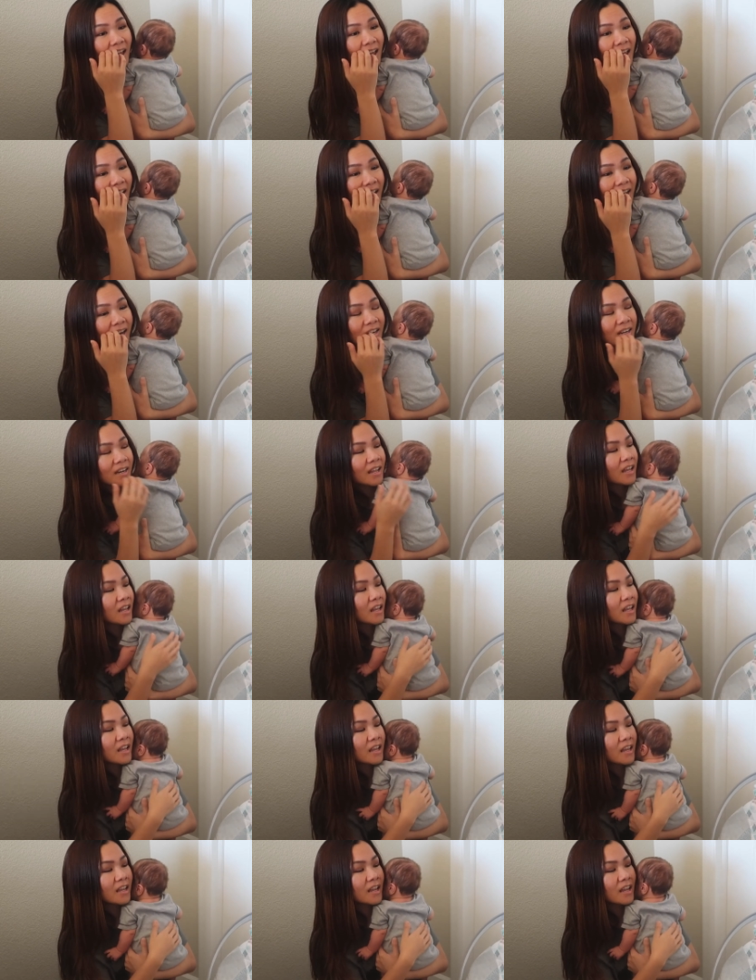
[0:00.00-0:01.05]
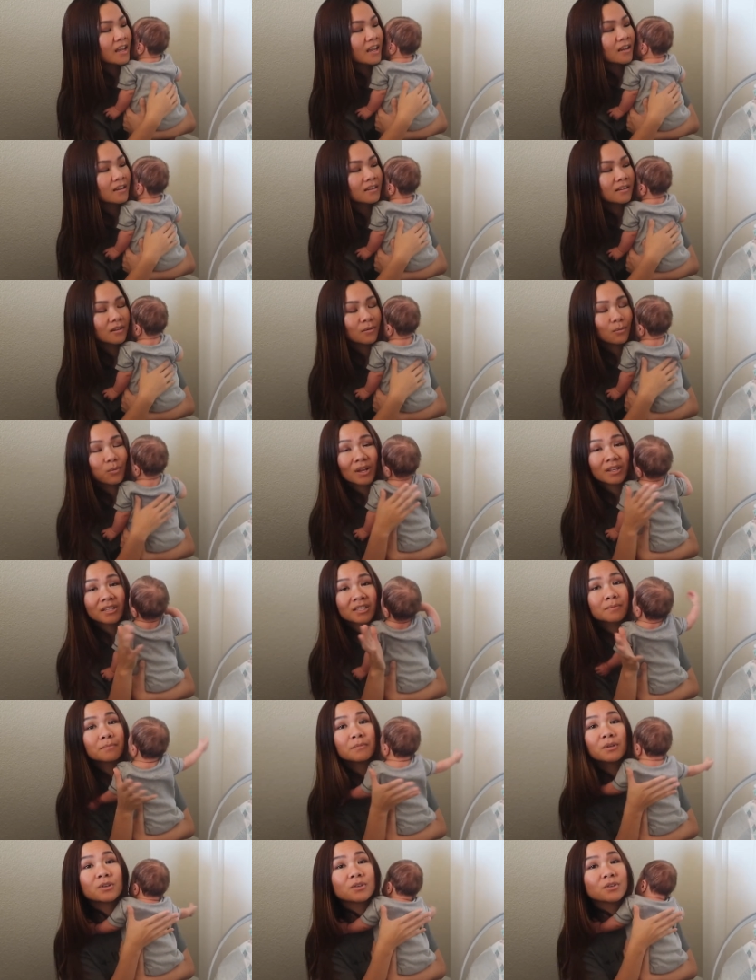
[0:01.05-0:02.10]
and it went
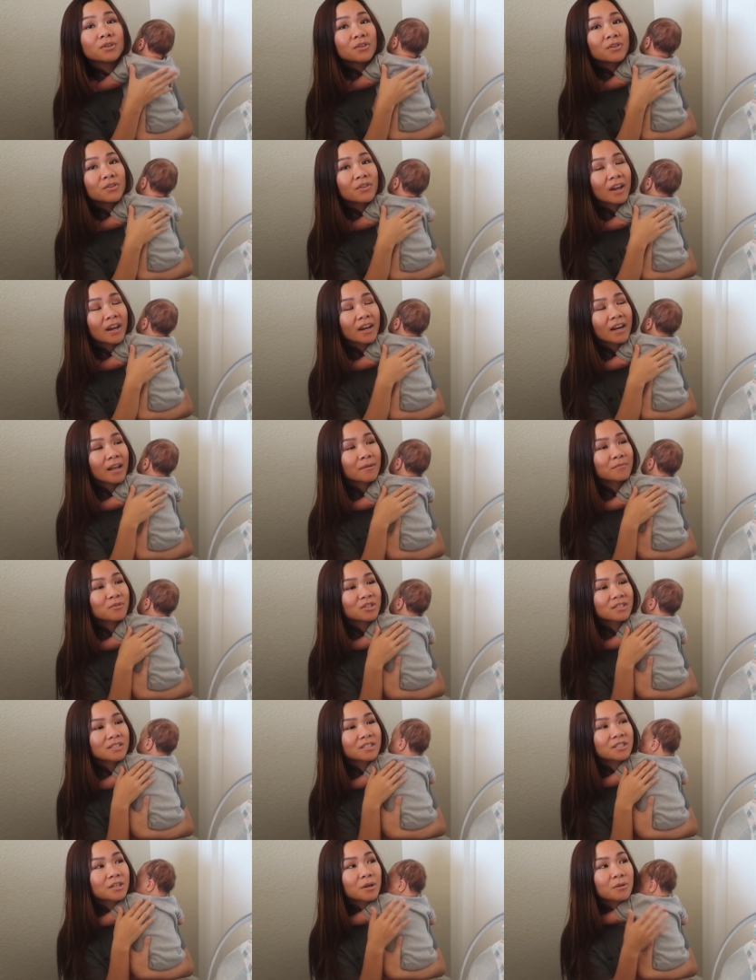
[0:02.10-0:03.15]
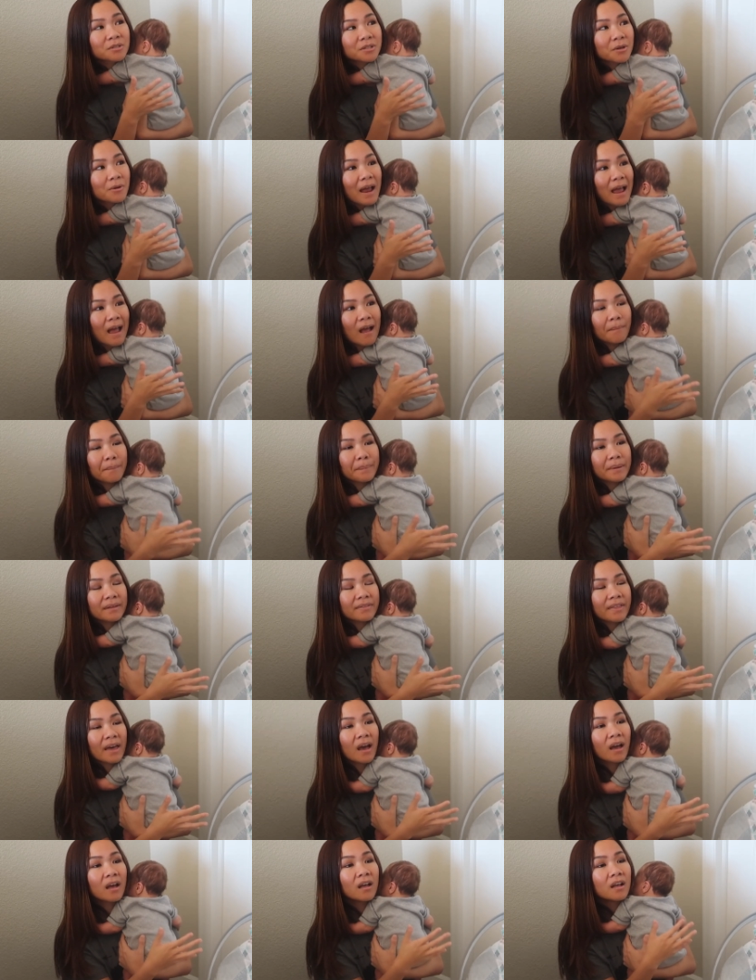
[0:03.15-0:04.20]
smooth, and I'm just so happy
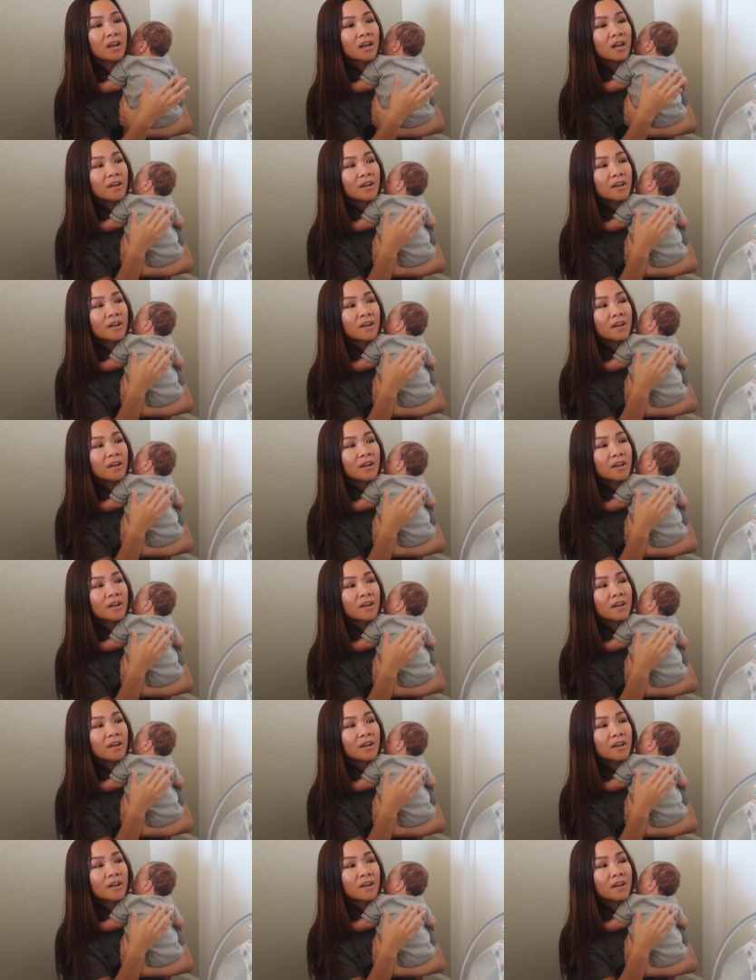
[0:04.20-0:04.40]
that